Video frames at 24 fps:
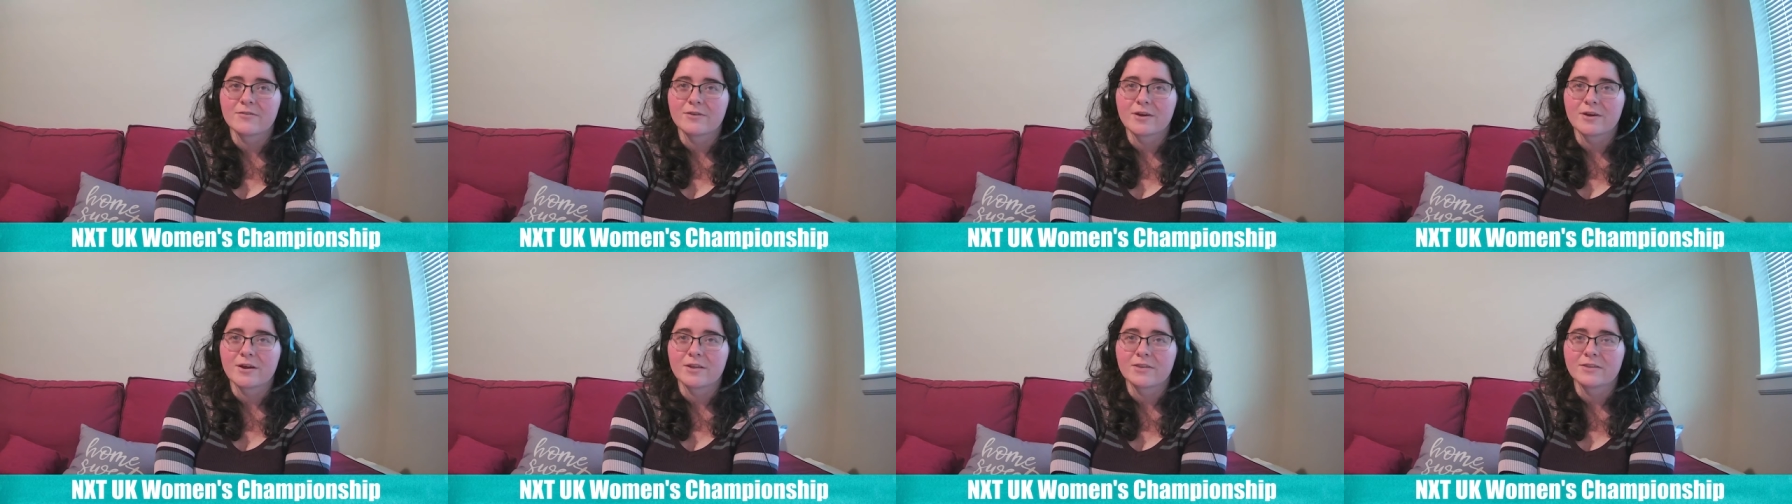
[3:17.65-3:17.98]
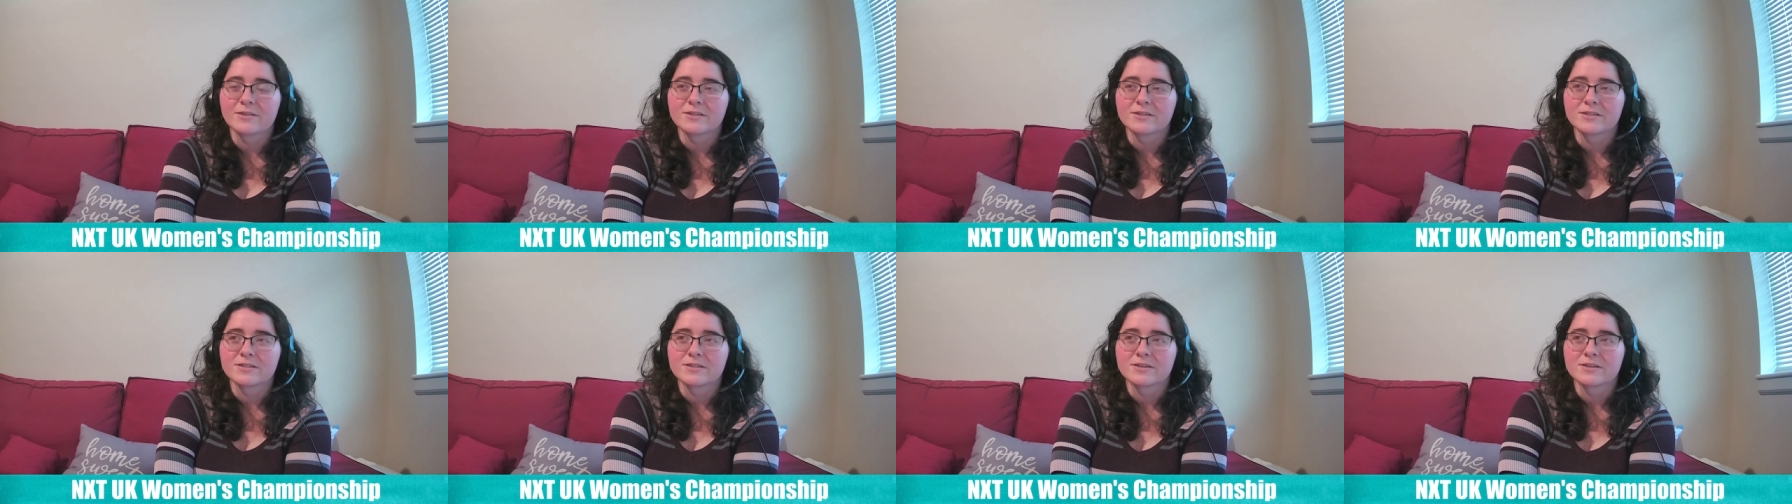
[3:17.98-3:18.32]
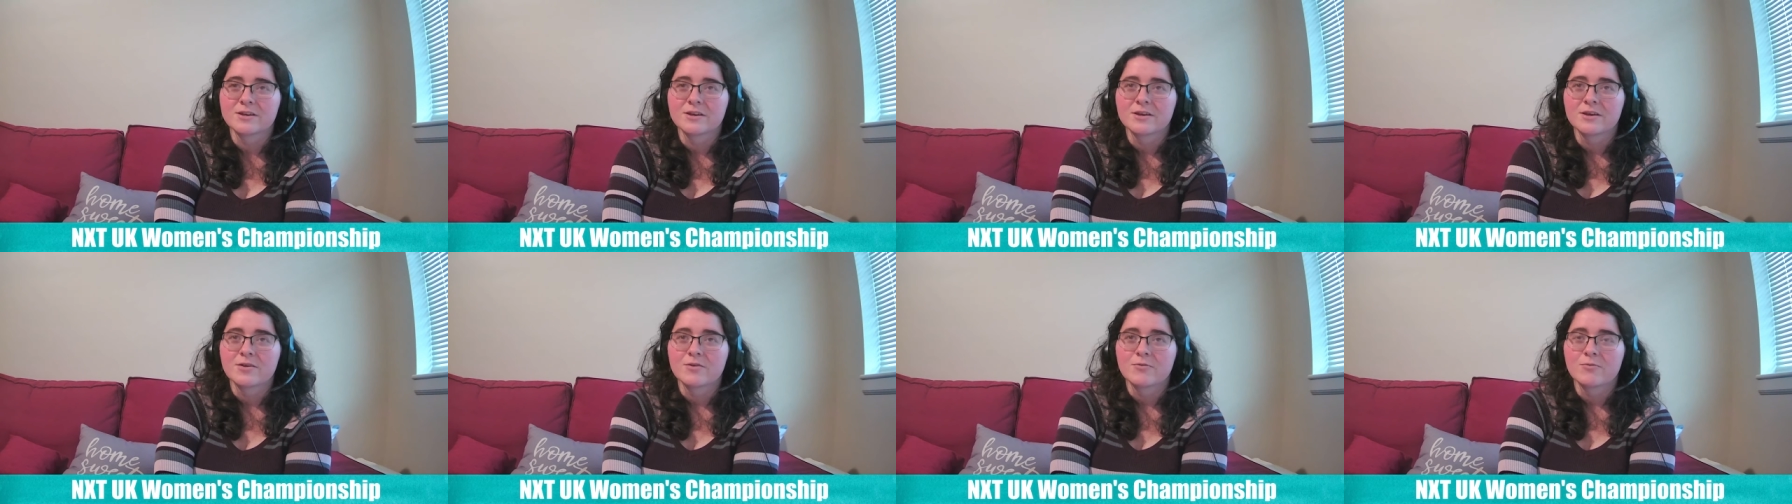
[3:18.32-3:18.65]
on this
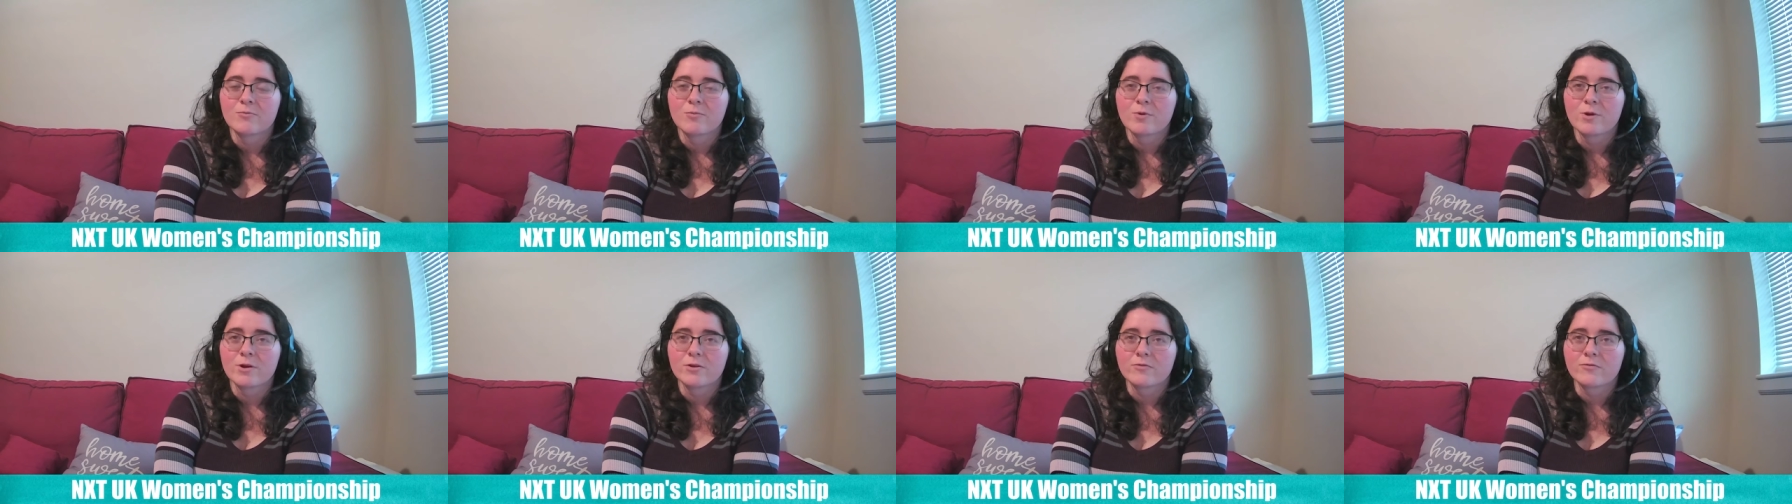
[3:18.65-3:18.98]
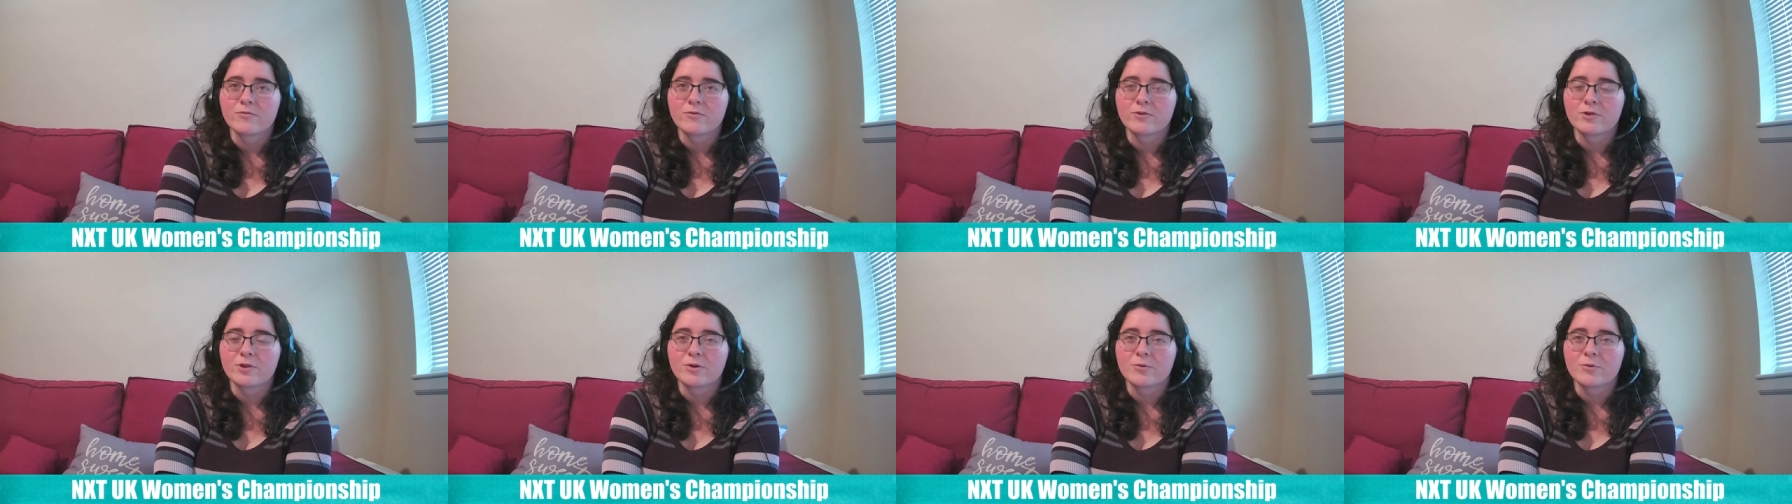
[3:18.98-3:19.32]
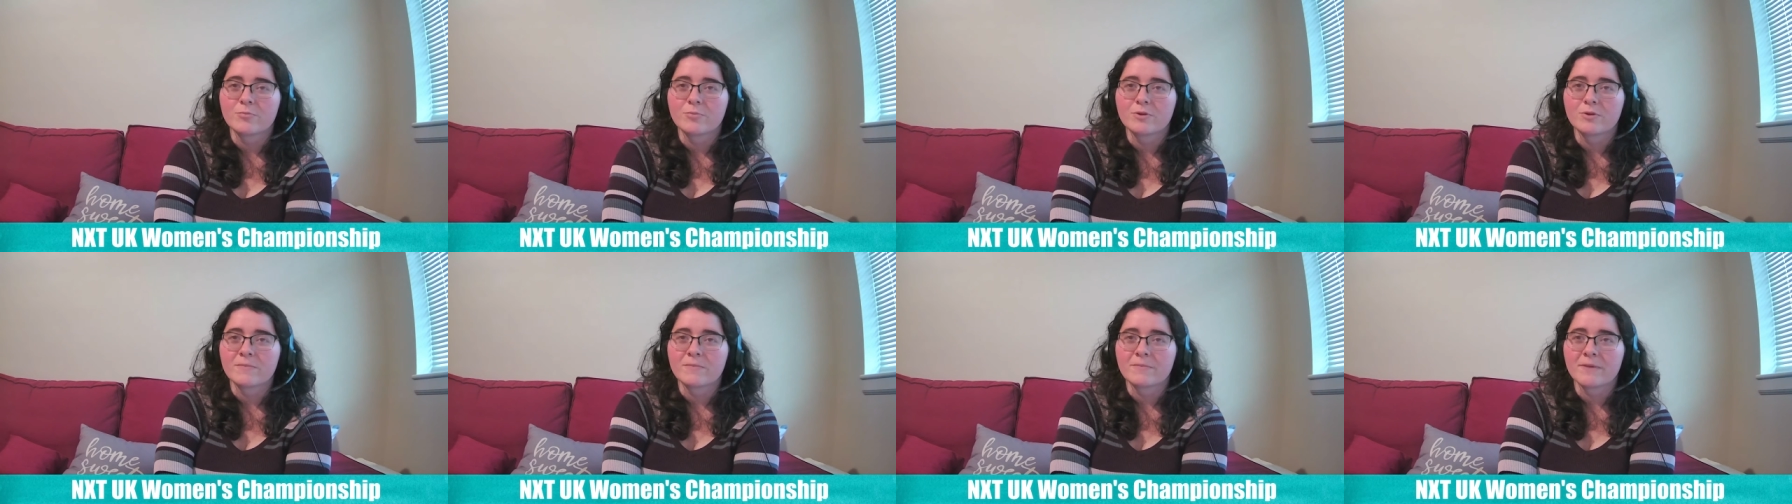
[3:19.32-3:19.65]
wonderful
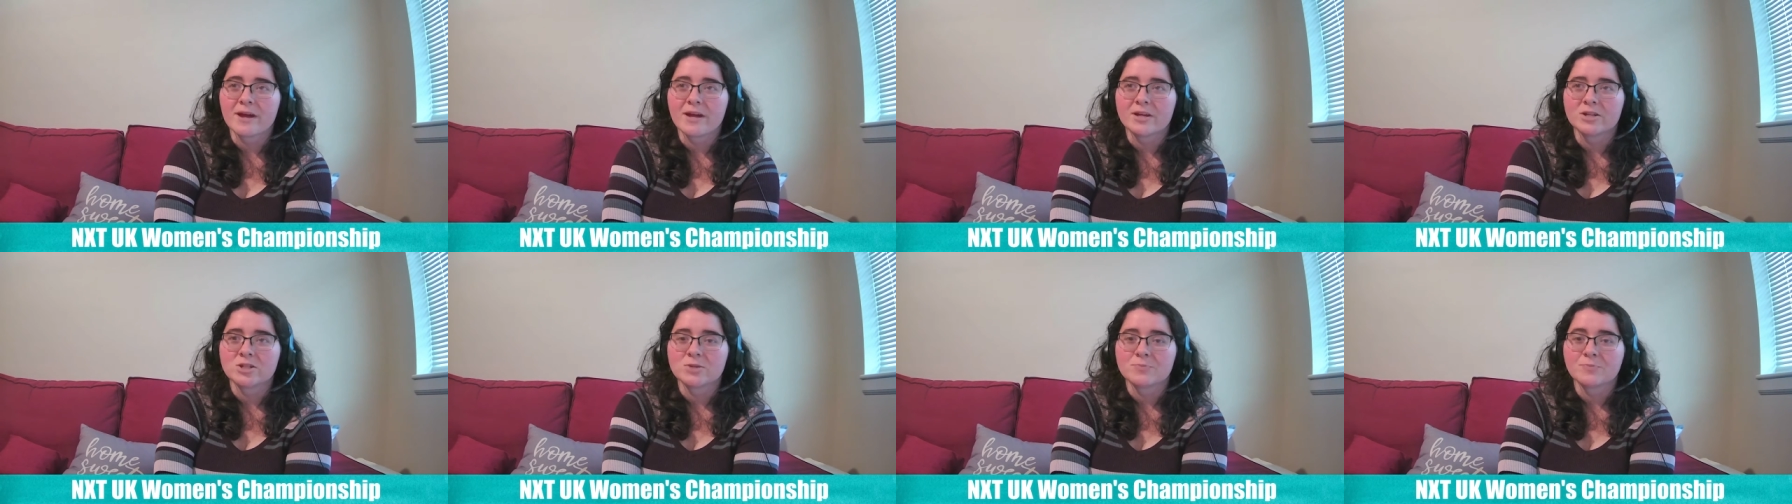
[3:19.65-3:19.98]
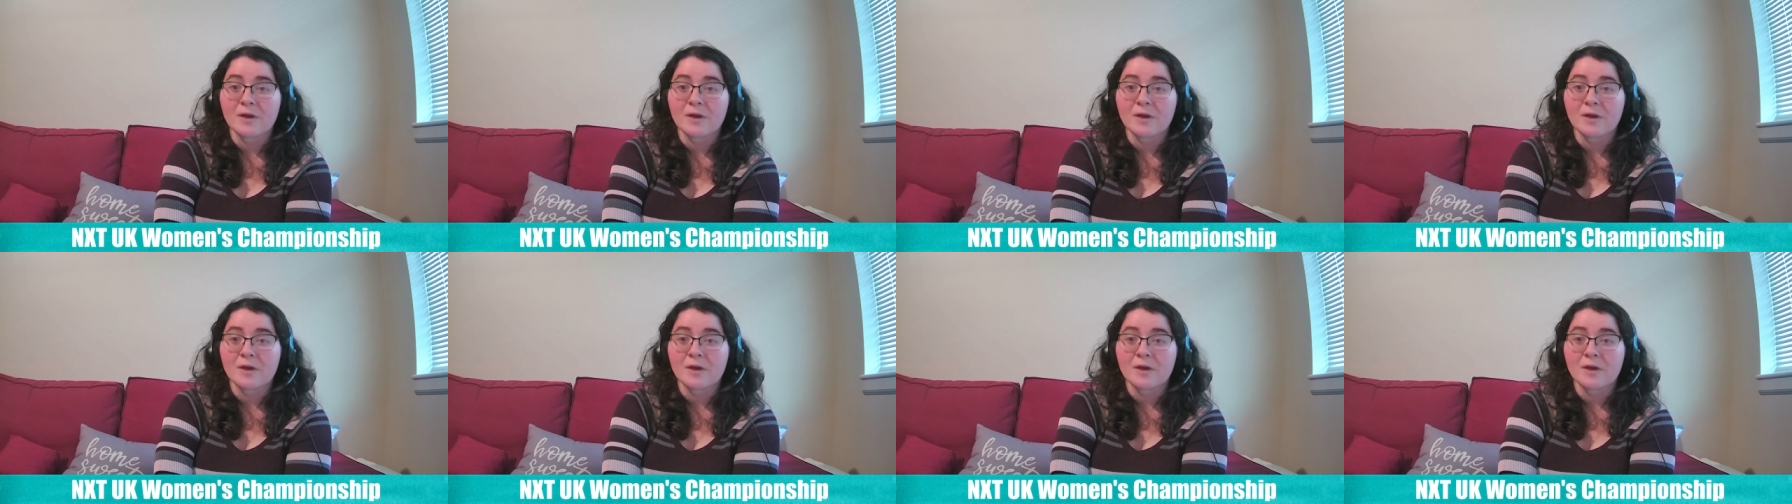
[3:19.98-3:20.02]
opening matchup.